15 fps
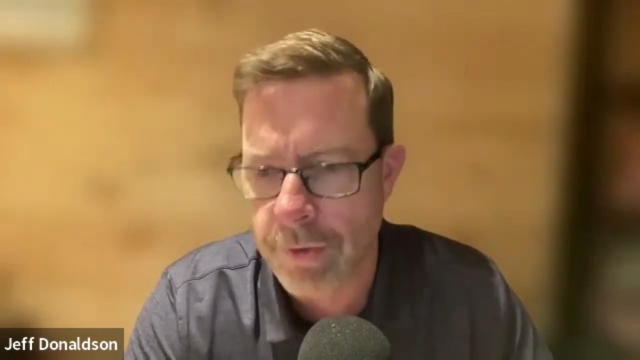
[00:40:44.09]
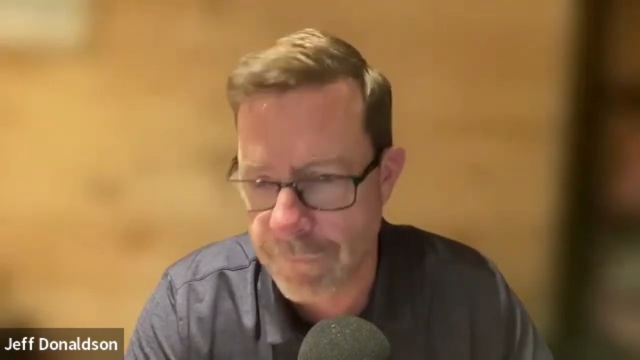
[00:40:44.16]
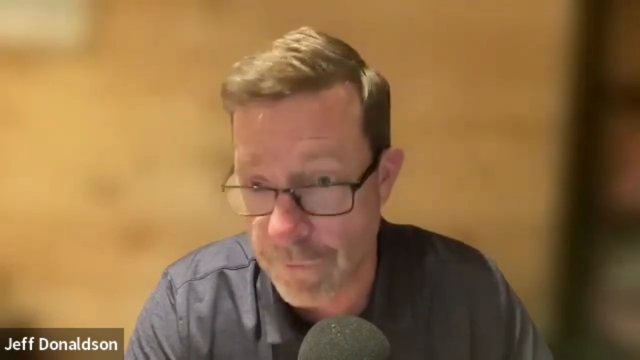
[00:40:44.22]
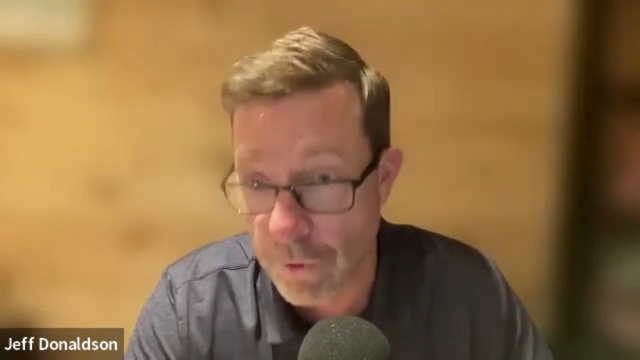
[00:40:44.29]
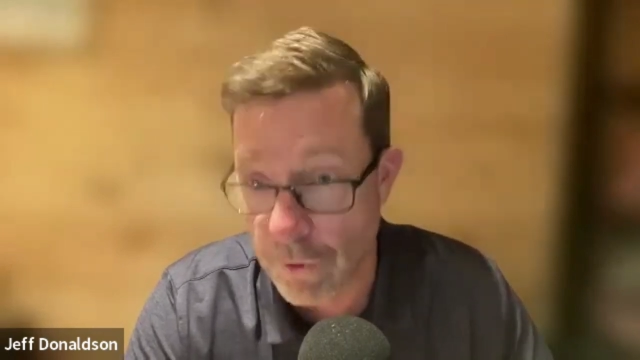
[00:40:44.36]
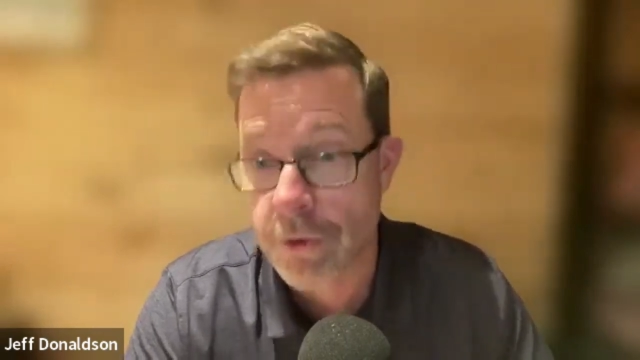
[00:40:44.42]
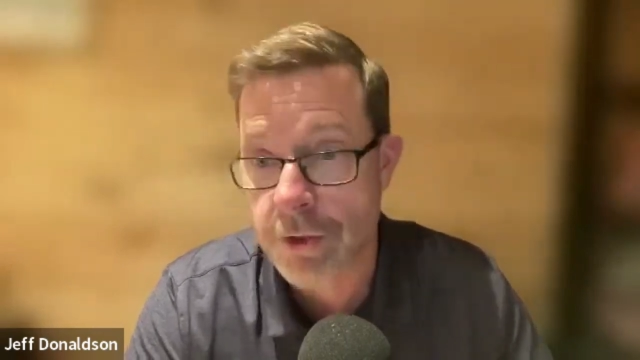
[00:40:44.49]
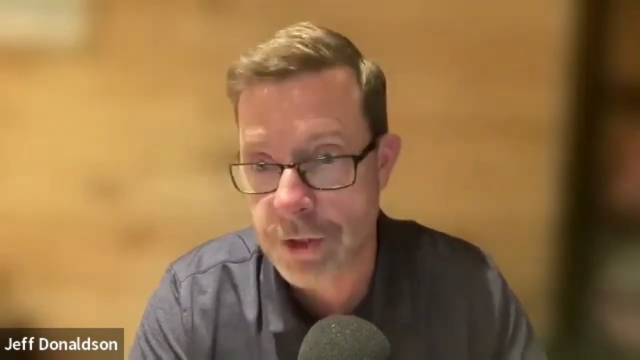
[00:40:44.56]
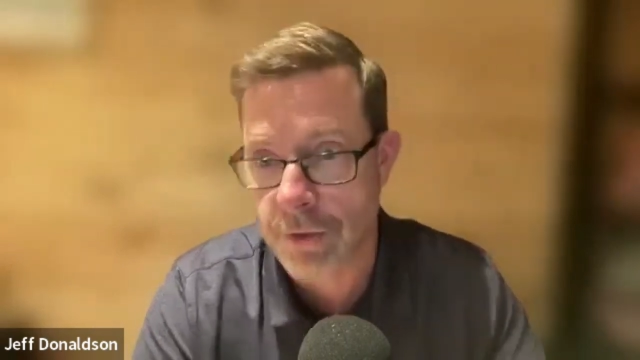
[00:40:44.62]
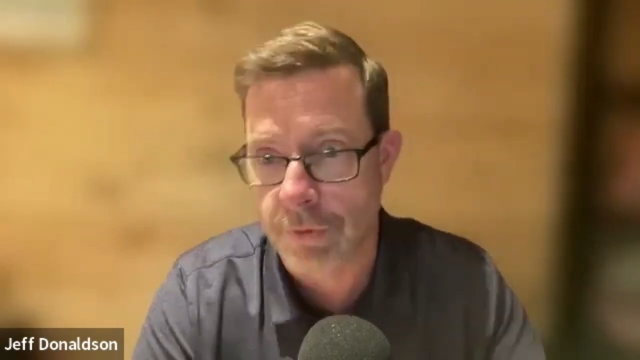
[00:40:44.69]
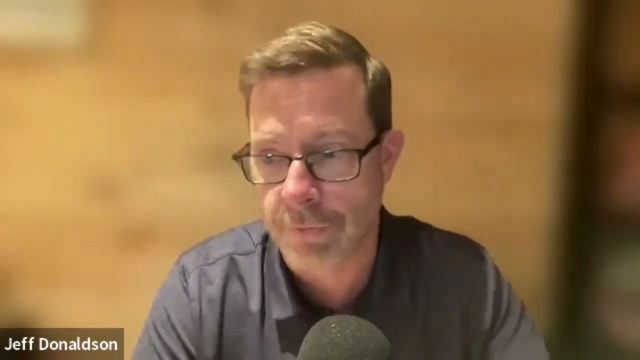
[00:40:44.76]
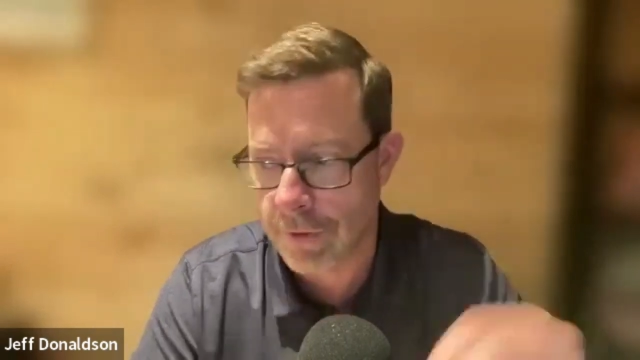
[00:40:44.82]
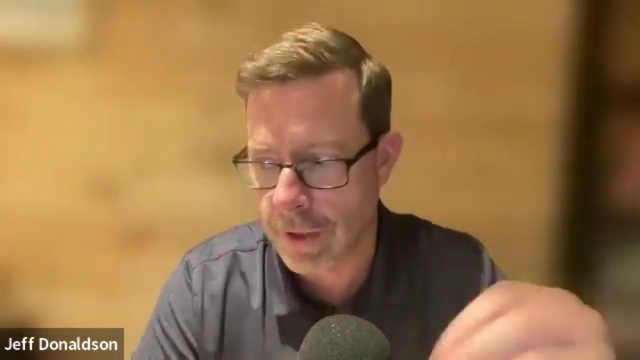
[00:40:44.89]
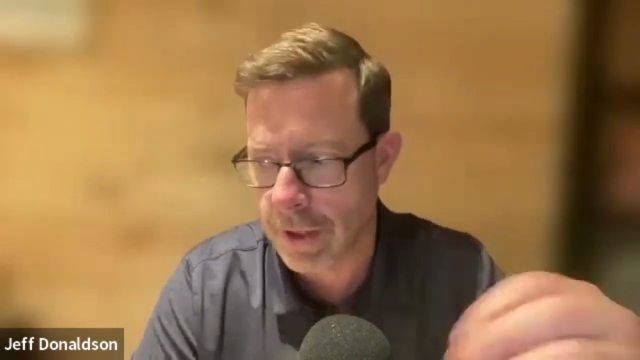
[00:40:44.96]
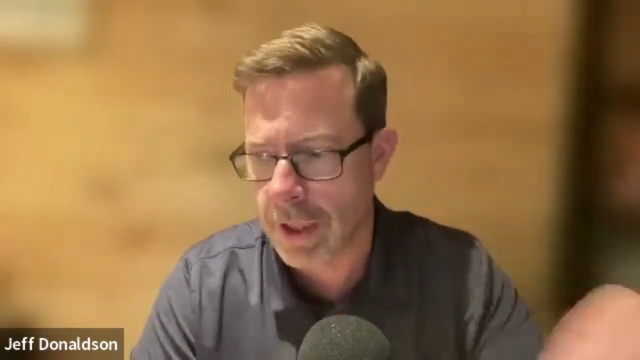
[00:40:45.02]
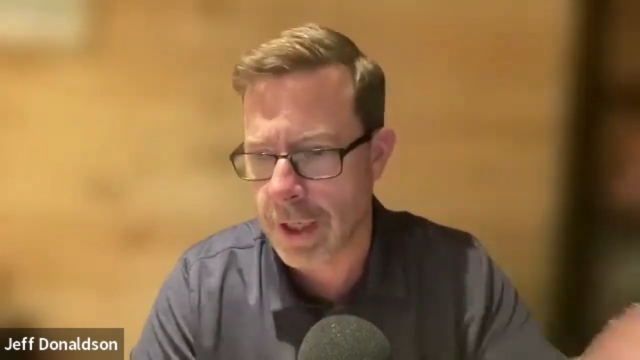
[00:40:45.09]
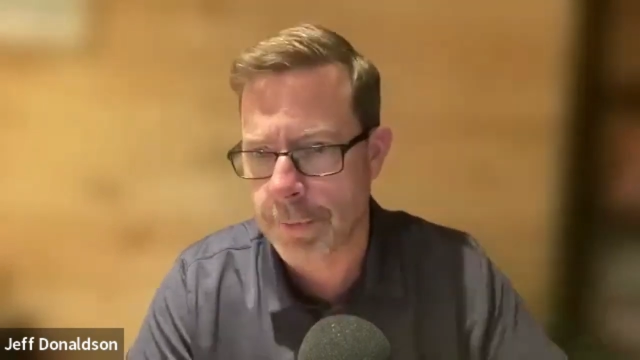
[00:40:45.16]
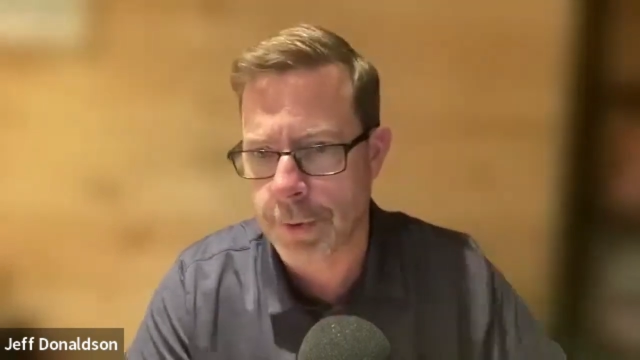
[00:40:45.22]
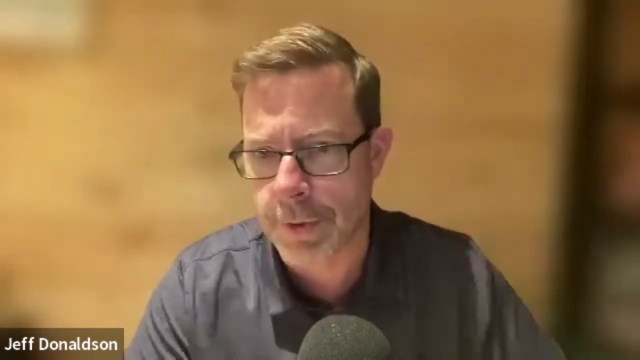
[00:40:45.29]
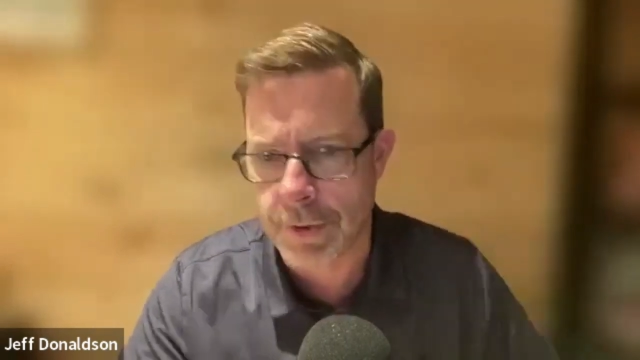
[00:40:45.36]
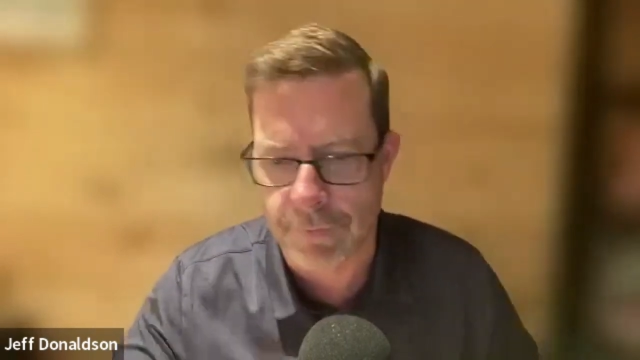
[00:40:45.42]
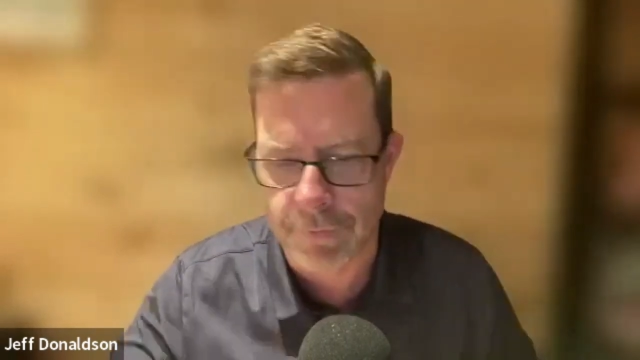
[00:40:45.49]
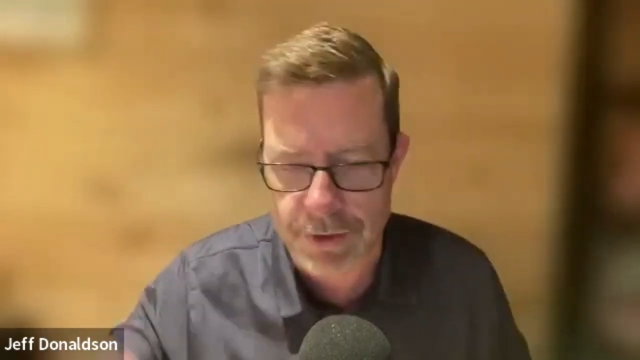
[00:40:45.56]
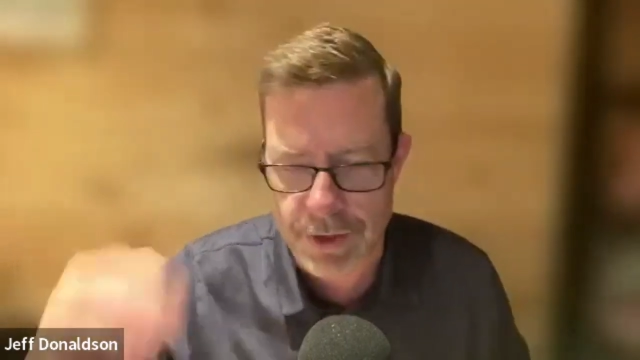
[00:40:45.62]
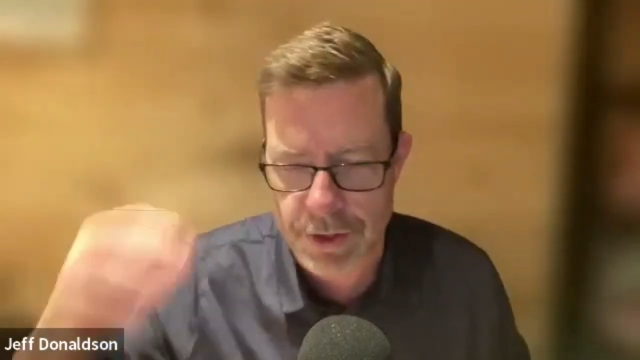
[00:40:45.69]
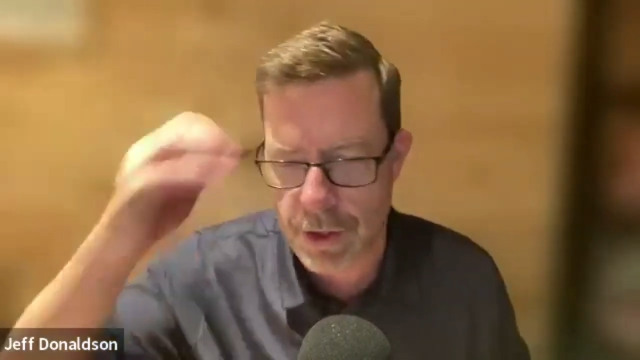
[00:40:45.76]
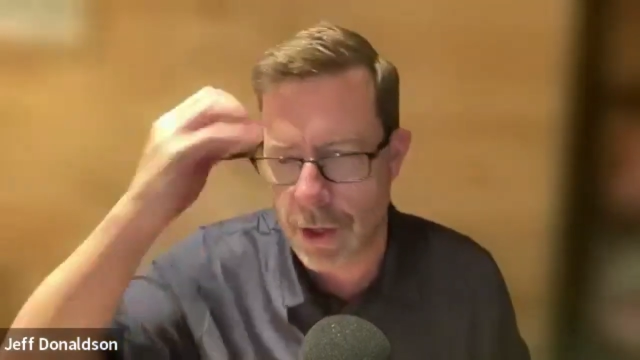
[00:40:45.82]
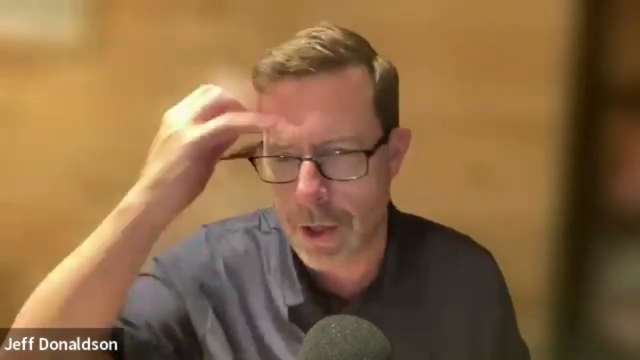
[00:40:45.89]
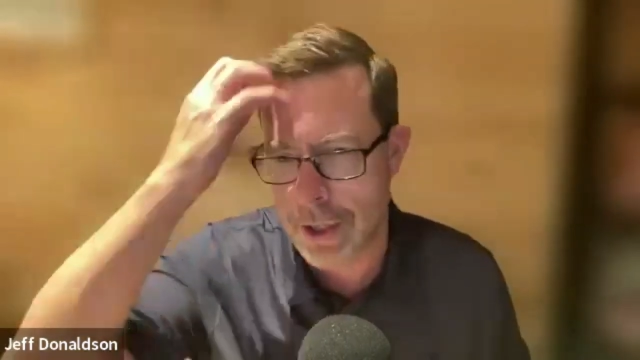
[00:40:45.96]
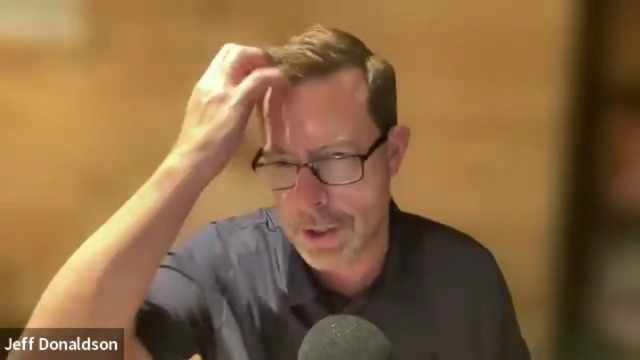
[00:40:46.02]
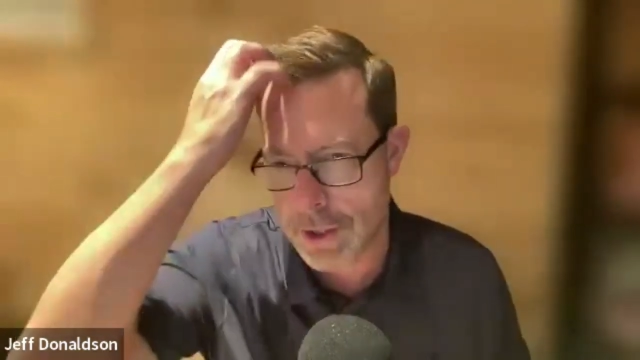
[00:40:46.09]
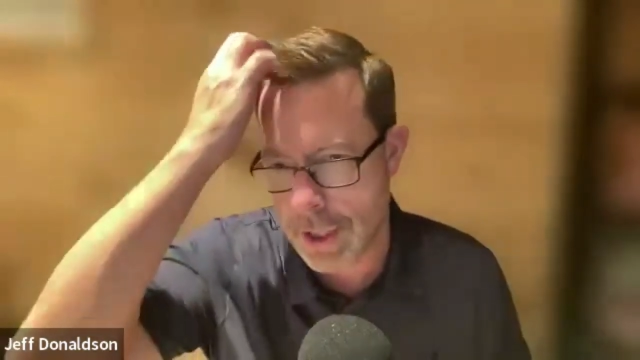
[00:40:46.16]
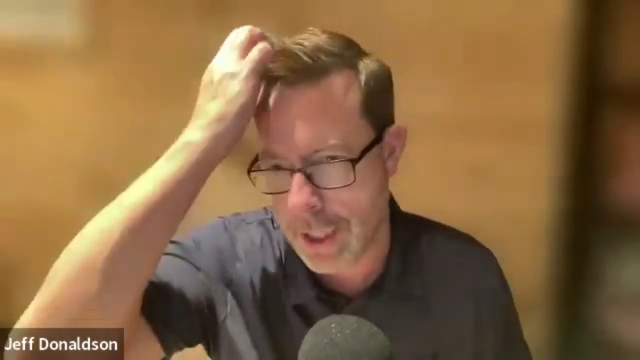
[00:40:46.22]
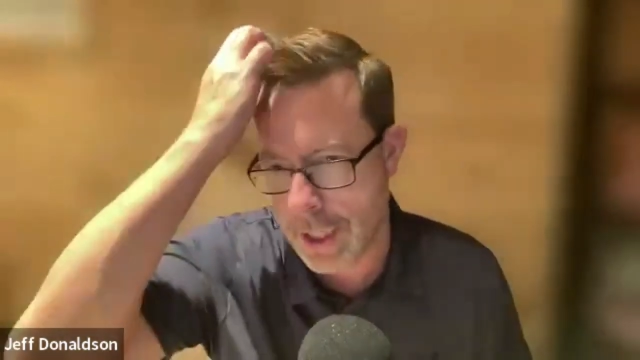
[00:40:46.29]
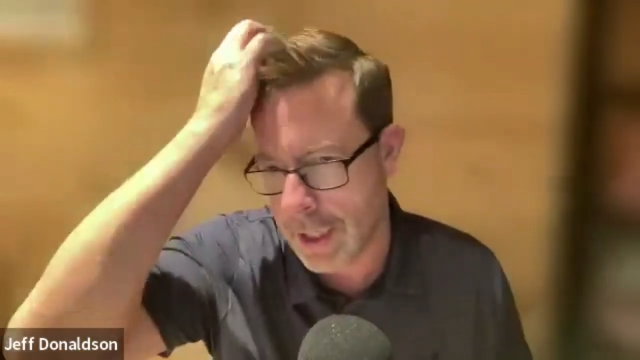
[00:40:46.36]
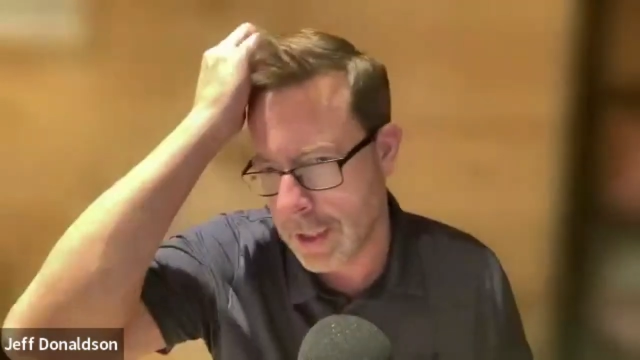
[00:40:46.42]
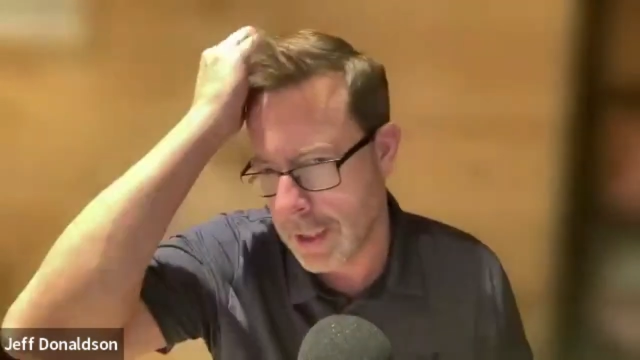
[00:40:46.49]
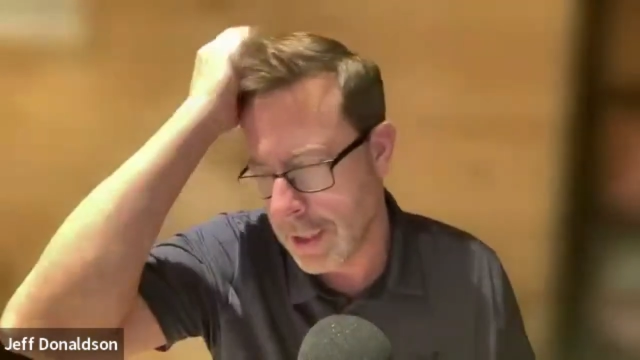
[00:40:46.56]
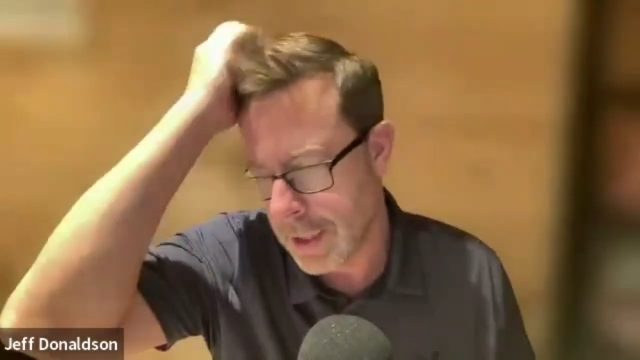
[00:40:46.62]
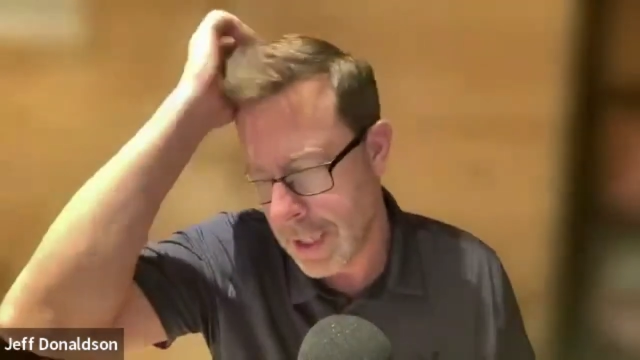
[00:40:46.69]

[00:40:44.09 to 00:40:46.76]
first of a couple of astonishing